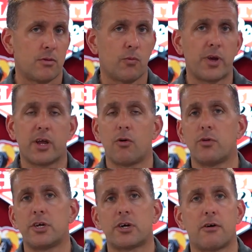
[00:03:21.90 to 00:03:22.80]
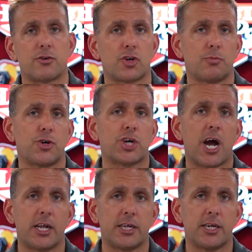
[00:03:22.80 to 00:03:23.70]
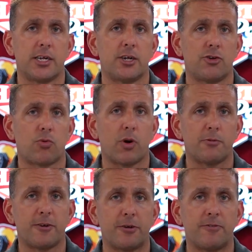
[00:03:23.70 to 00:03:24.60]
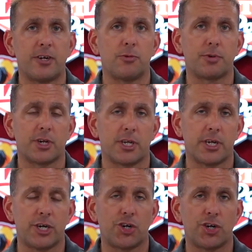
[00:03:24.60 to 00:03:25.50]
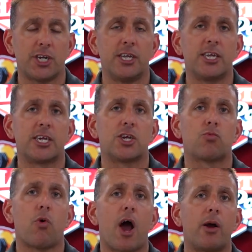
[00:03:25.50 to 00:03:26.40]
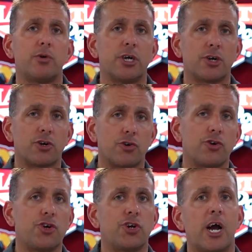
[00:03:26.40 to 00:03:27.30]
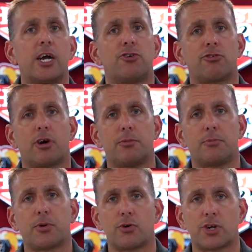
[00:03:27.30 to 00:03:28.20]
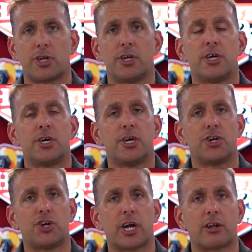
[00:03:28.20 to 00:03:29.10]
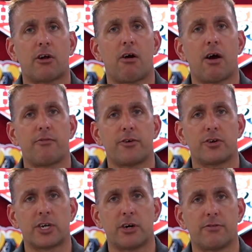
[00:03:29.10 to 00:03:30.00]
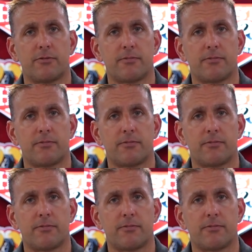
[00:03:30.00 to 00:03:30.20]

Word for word: we can only cover so much content in a 20 minute video presentation and this is why we encourage you guys to come in person and check the car out for yourself.